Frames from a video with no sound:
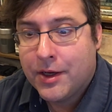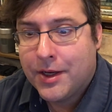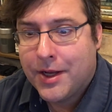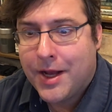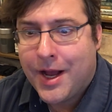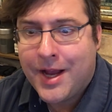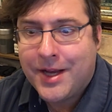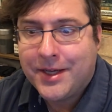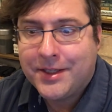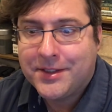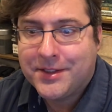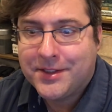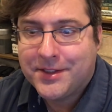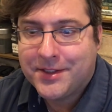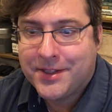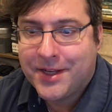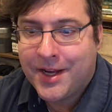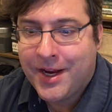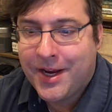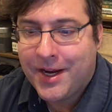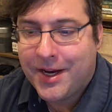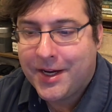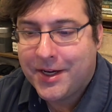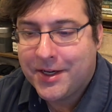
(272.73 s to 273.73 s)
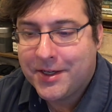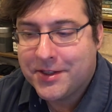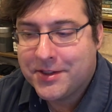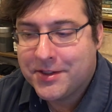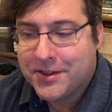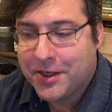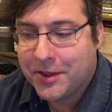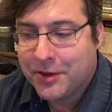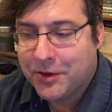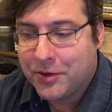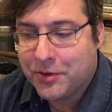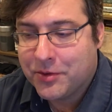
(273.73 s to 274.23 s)
"I say,"
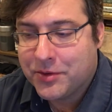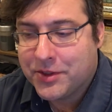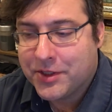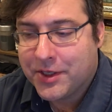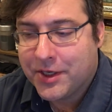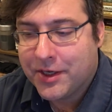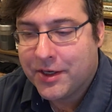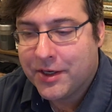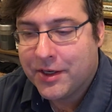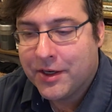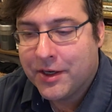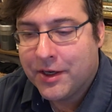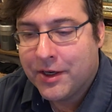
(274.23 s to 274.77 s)
said Lucy.